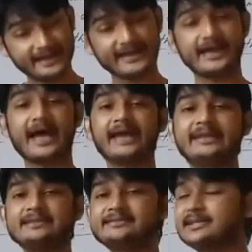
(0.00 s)
hide
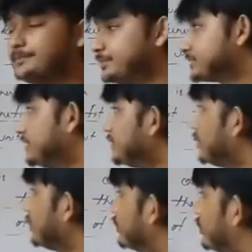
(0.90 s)
and seek
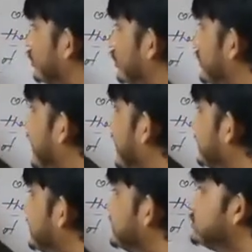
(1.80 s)
biscuit to
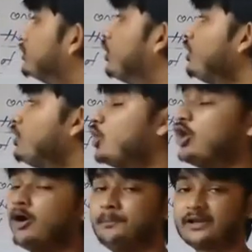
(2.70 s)
get this
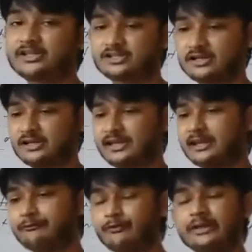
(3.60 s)
flow operational.
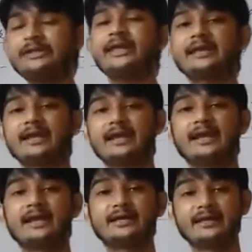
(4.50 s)
If we
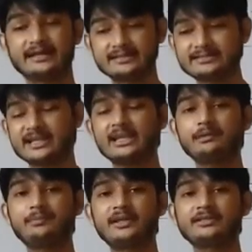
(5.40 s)
take at the
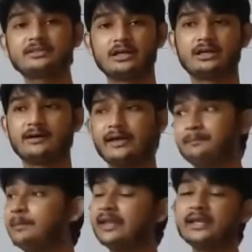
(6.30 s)
second place a
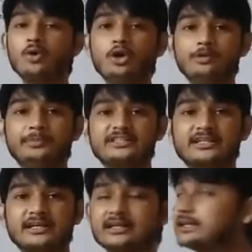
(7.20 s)
marigold
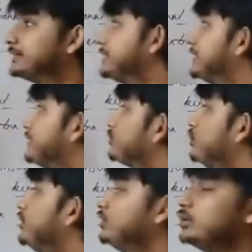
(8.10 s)
biscuit, this
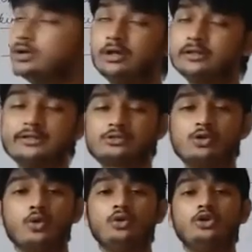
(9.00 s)

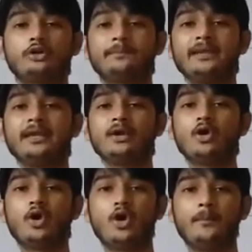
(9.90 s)
flow will not be
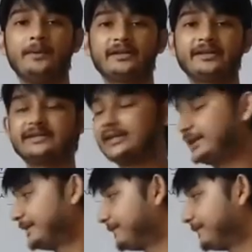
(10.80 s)
operating.